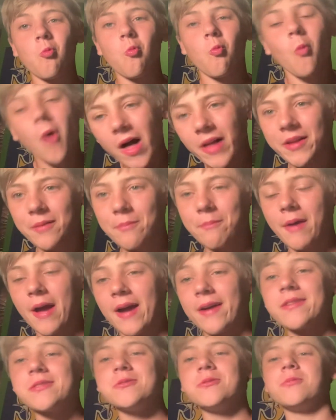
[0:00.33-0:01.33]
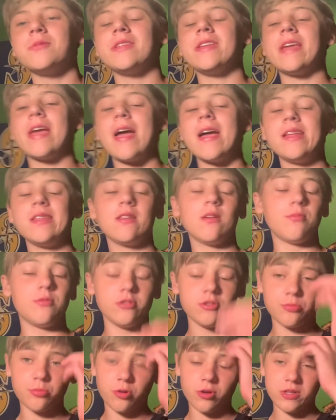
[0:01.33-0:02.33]
Welcome back to the
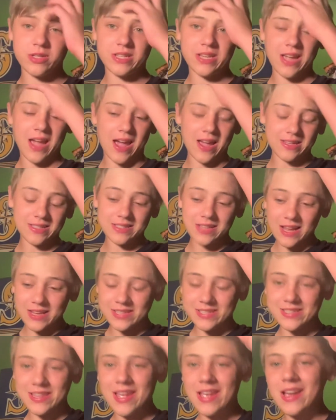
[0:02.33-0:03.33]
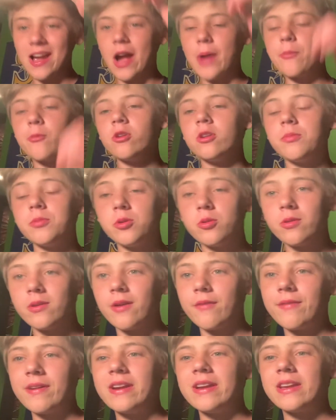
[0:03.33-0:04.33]
NW Sportscast. Today I'm going to be doing
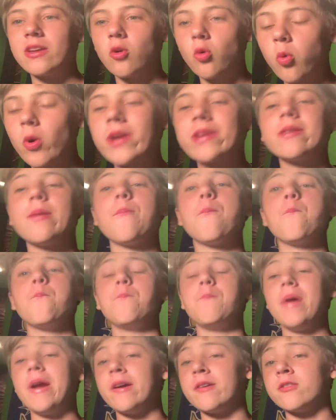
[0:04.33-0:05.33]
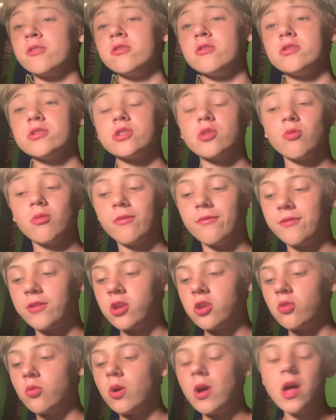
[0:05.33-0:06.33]
a very quick Mariners
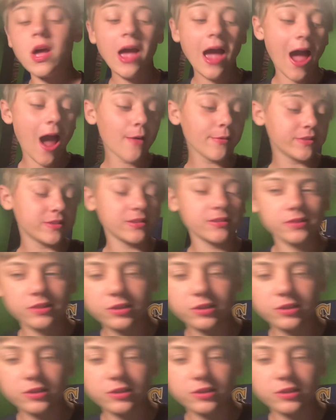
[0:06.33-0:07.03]
review, how the season's